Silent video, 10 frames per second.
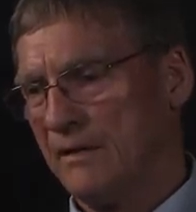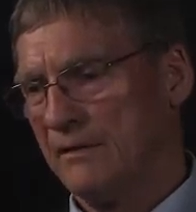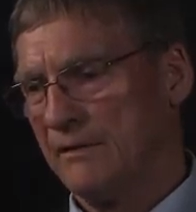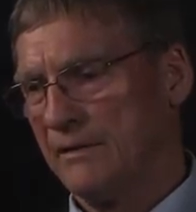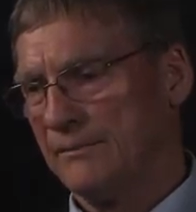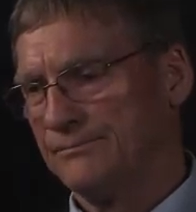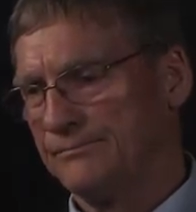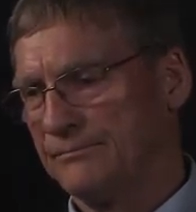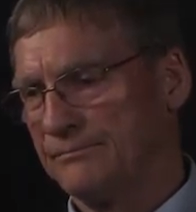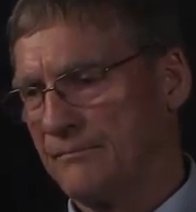in um,
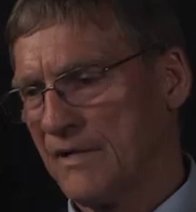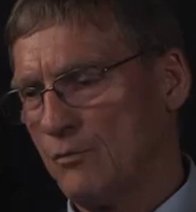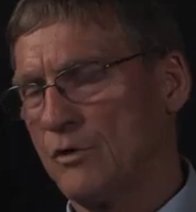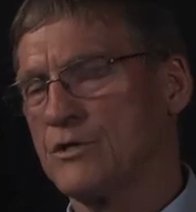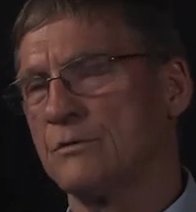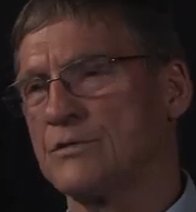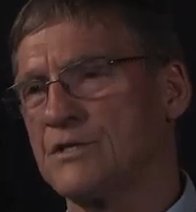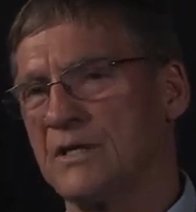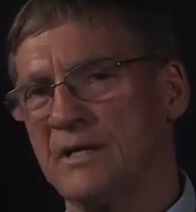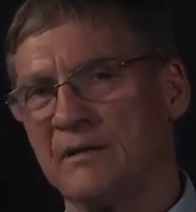War Zone
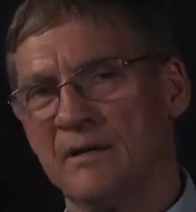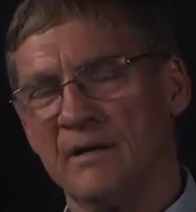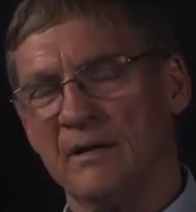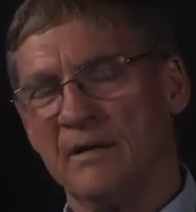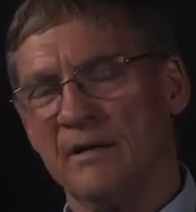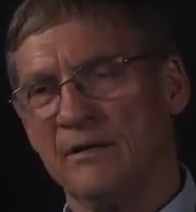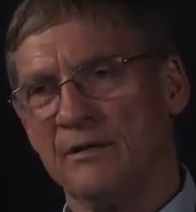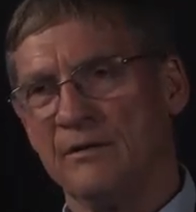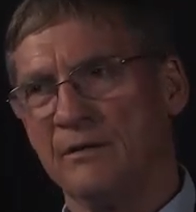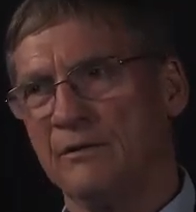C,
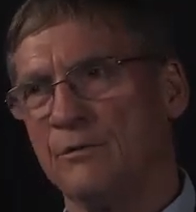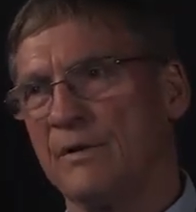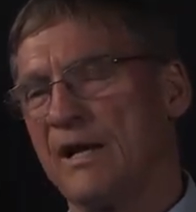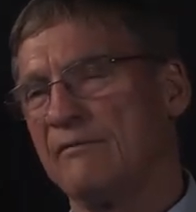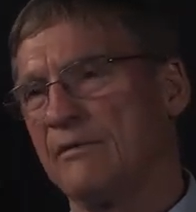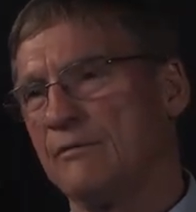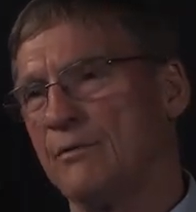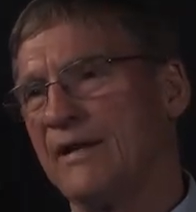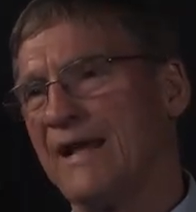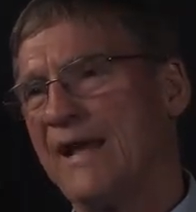you would have
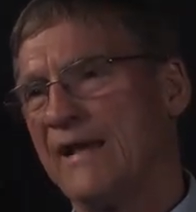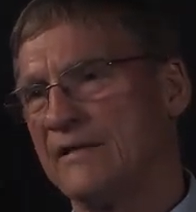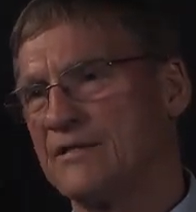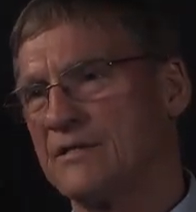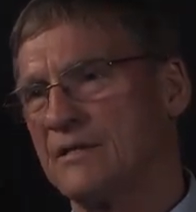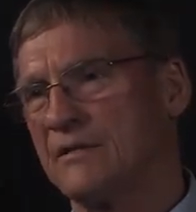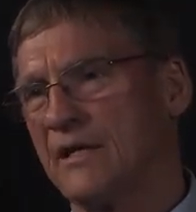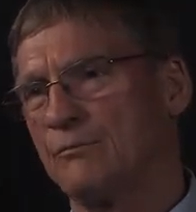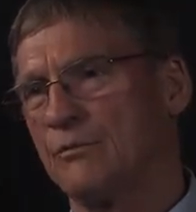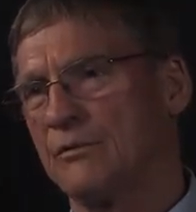red ants
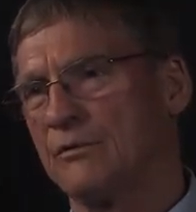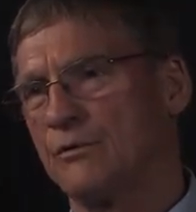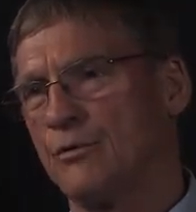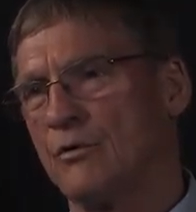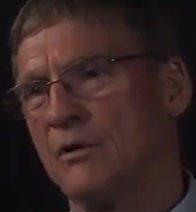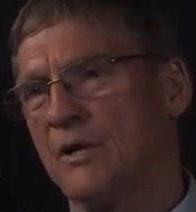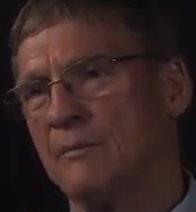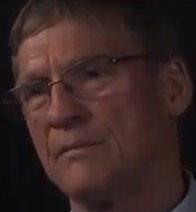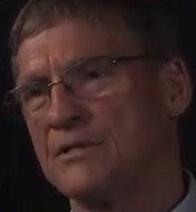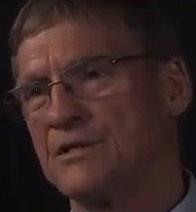that would curl
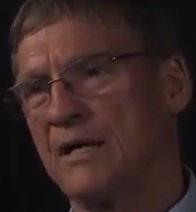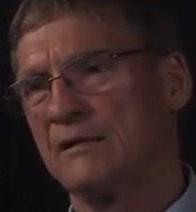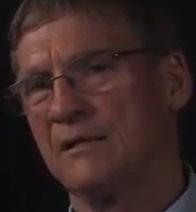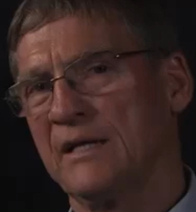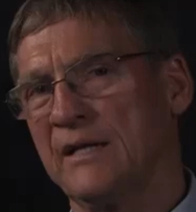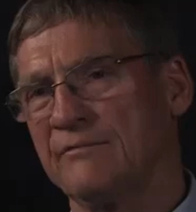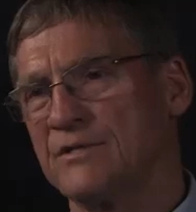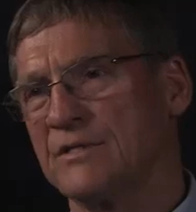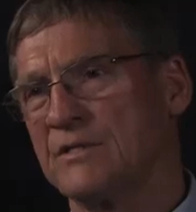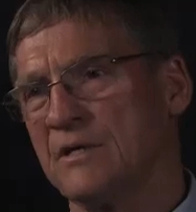up inside
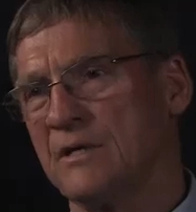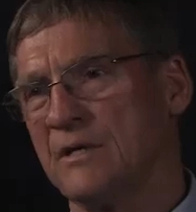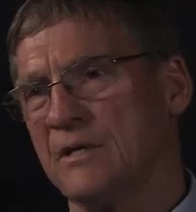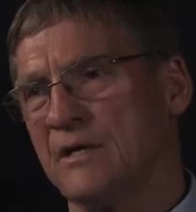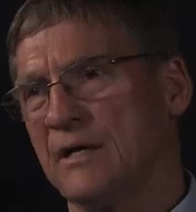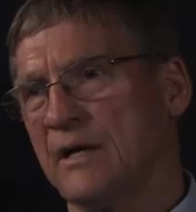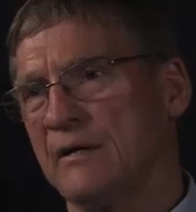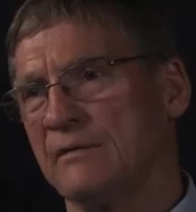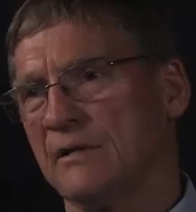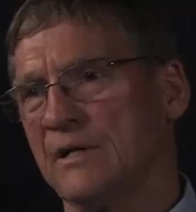leaves,
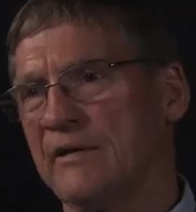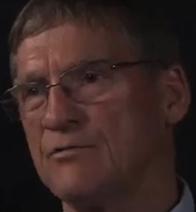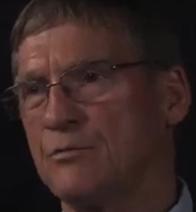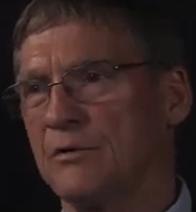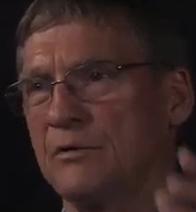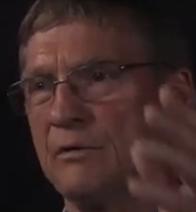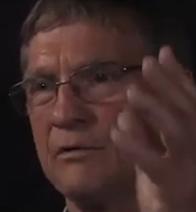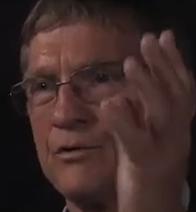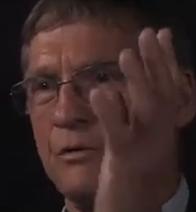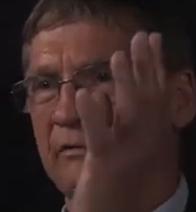and the leaves would
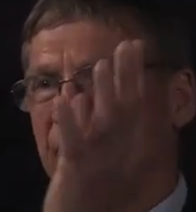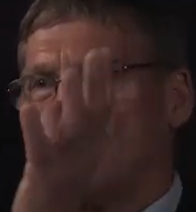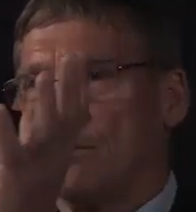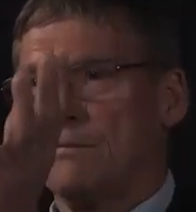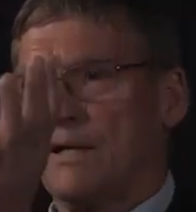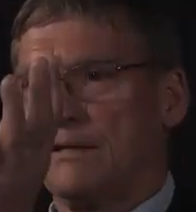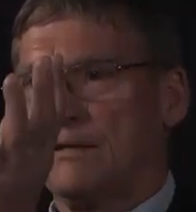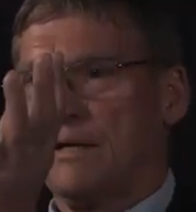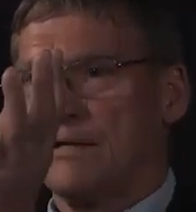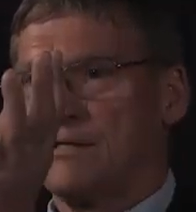sort of form like
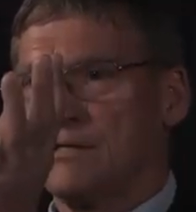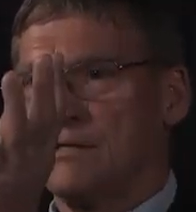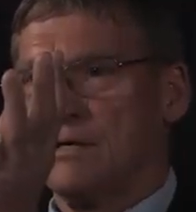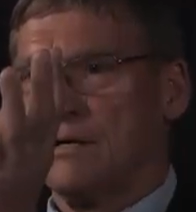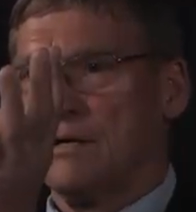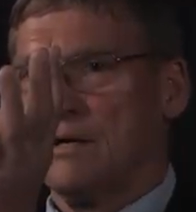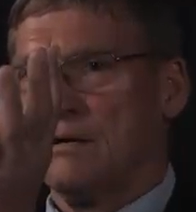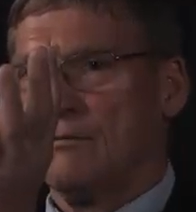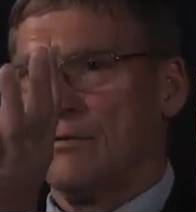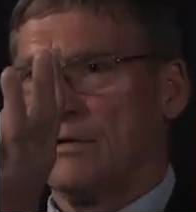this,
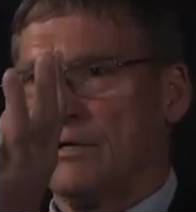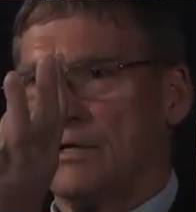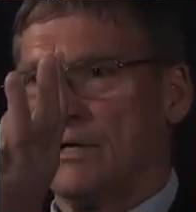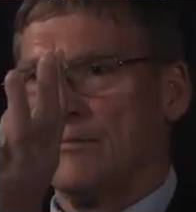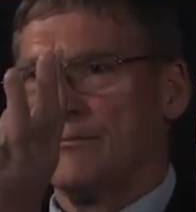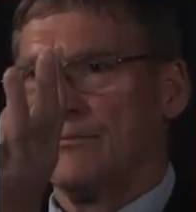with the